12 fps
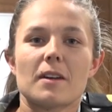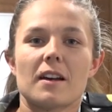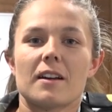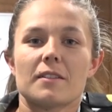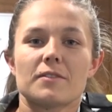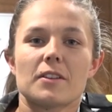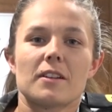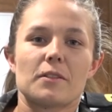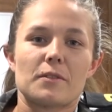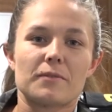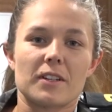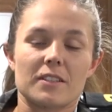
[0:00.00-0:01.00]
I've
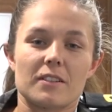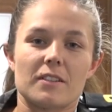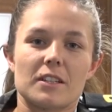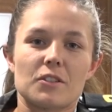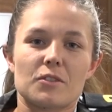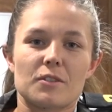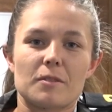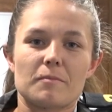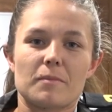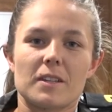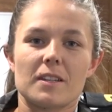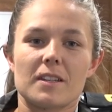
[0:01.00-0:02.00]
certainly reflected on this trip,
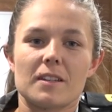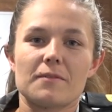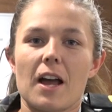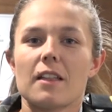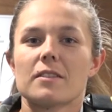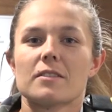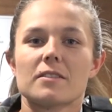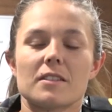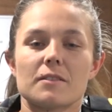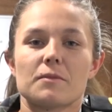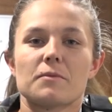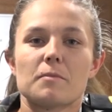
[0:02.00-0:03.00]
the values
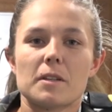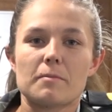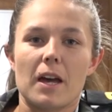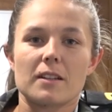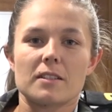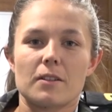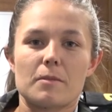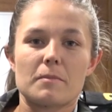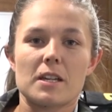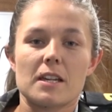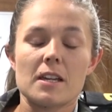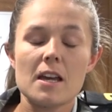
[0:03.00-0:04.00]
that have impacted on
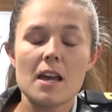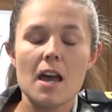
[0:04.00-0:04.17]
me